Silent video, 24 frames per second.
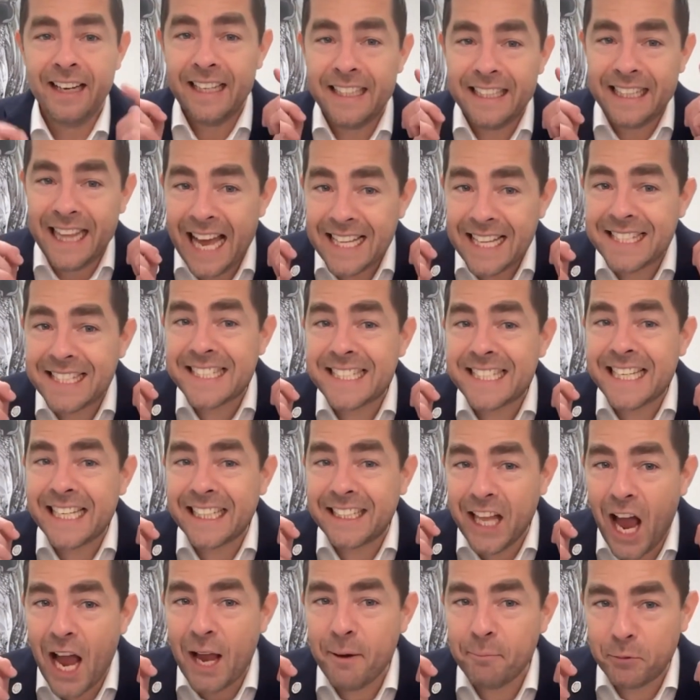that's the
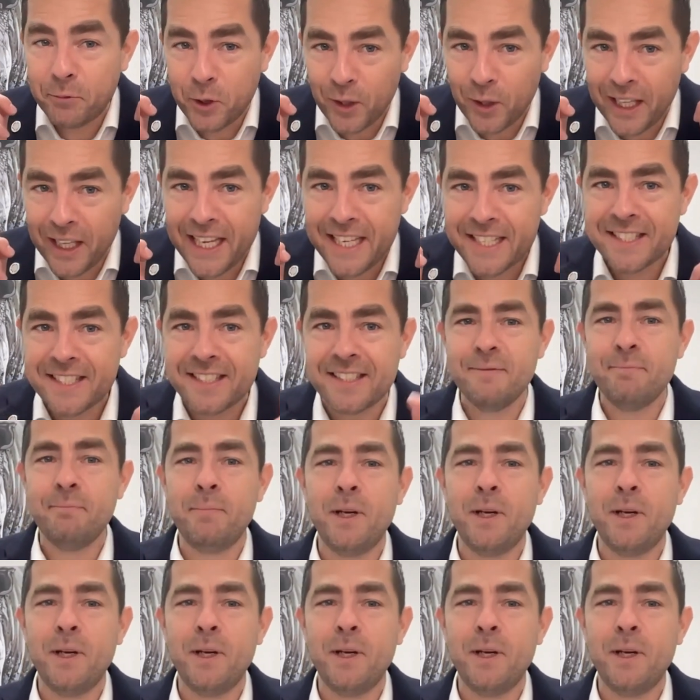time to listen,